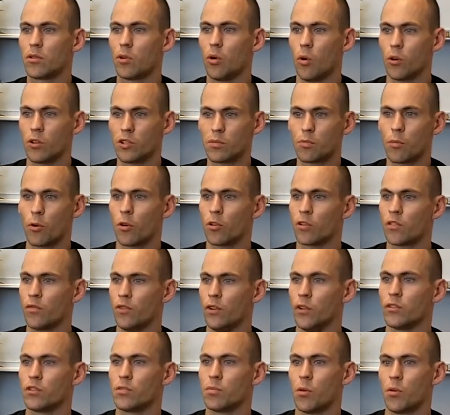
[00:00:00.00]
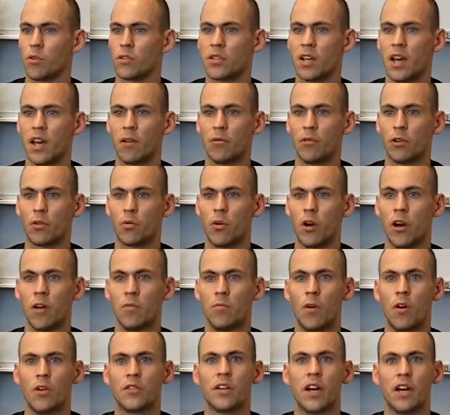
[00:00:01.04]
court sports, field sports that require
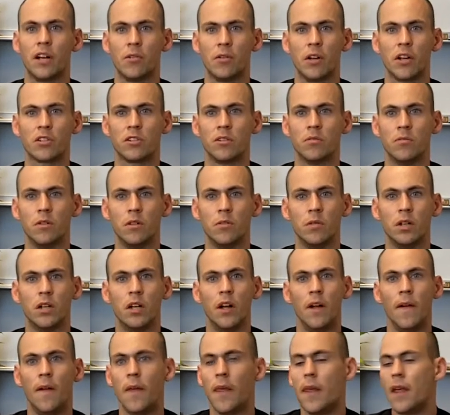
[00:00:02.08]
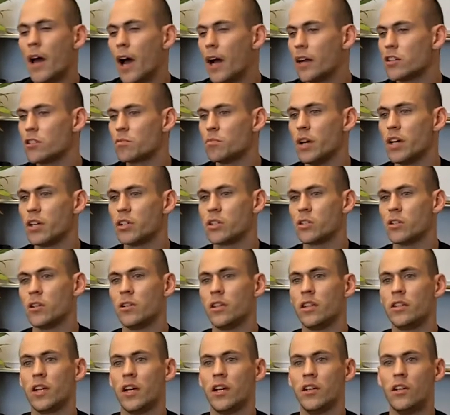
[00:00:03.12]
multi-directional movement, I just make
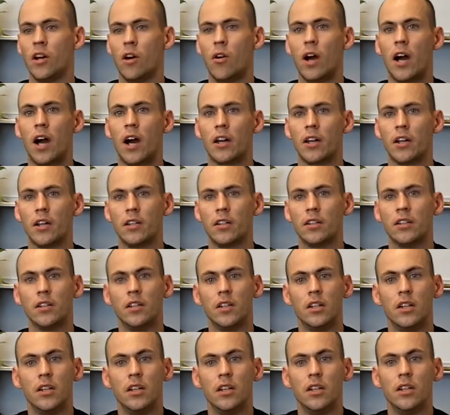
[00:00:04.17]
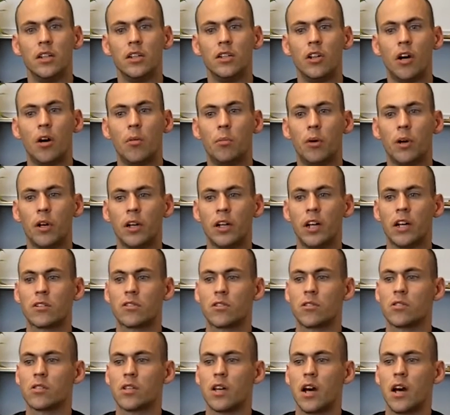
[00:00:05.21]
sure that they know how to, put an
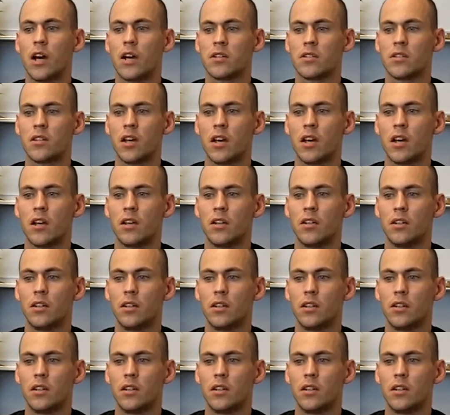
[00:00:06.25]
exercise that